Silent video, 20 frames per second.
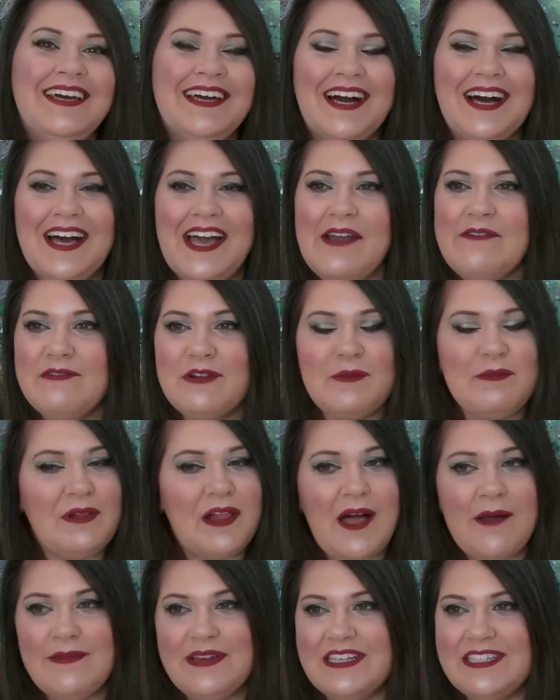Every
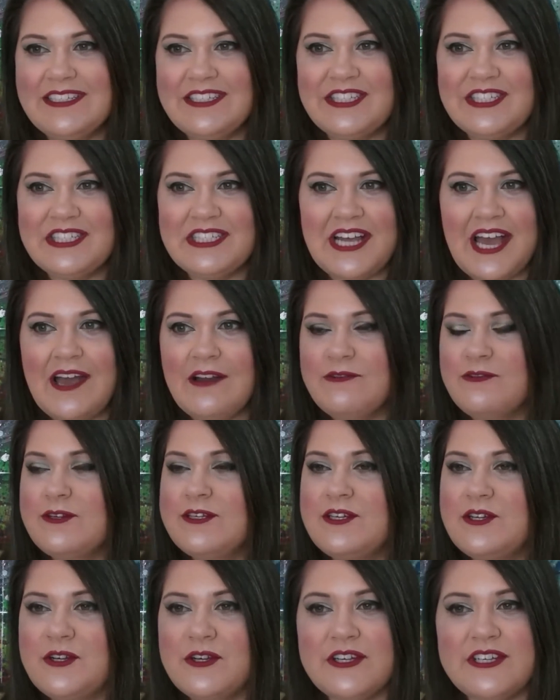blemish,
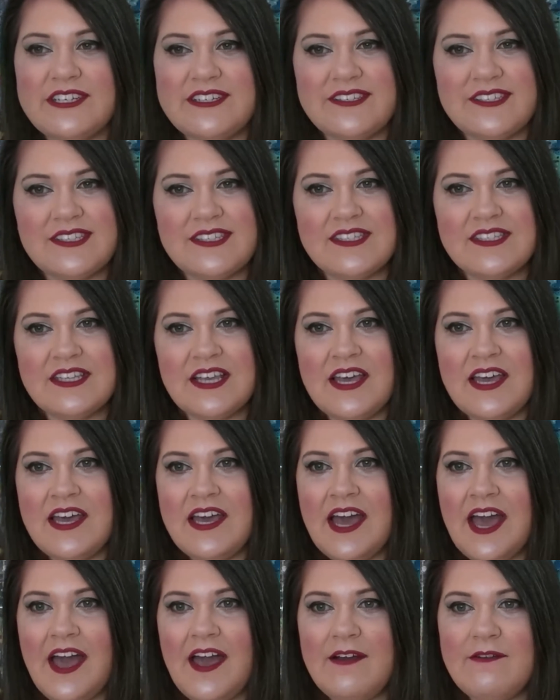every crease,
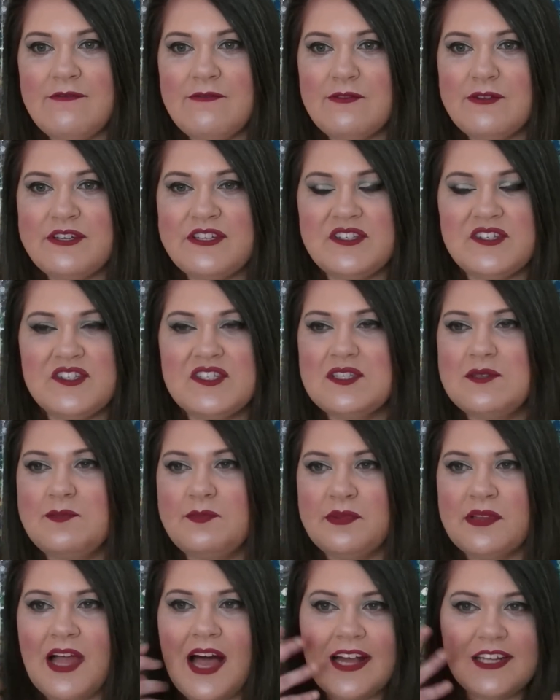every
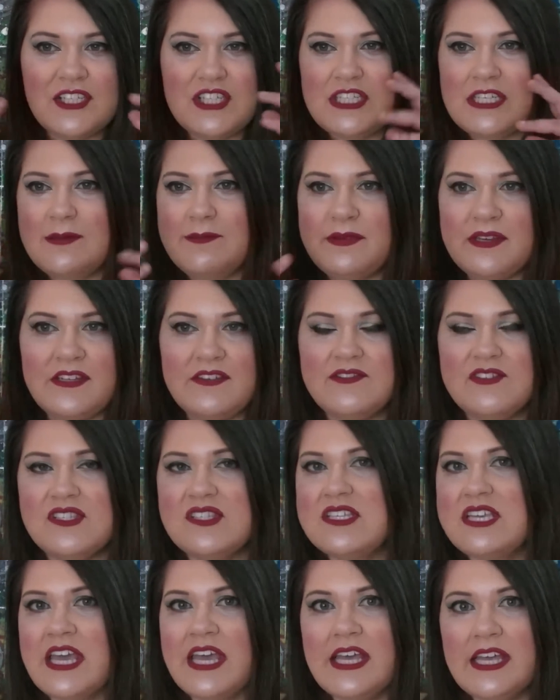splotchy bit of
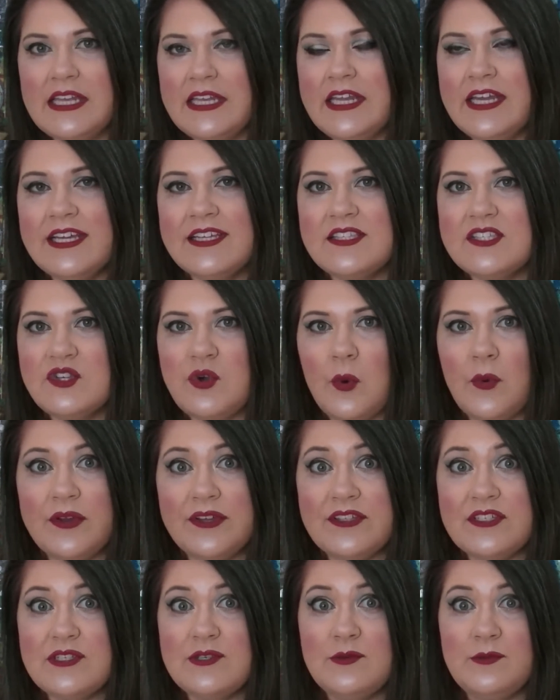skin, it's
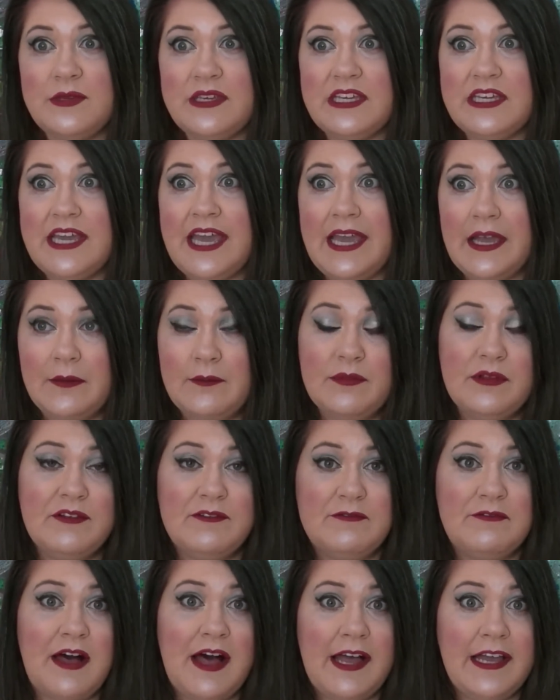going to be
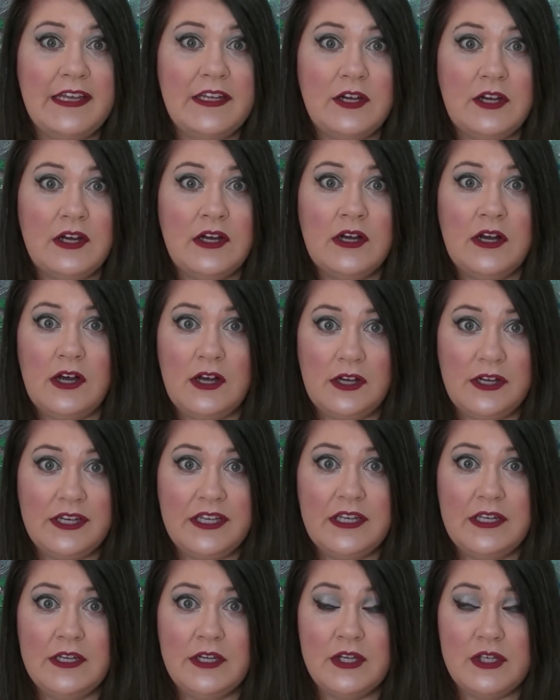amplified
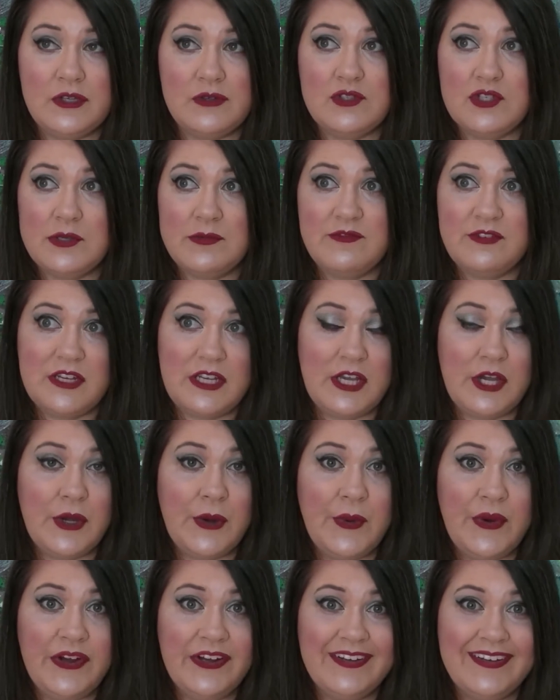on a YouTube
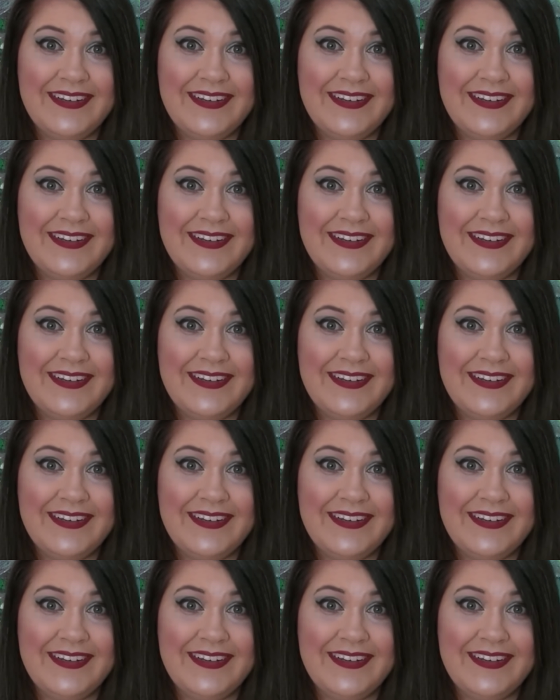video.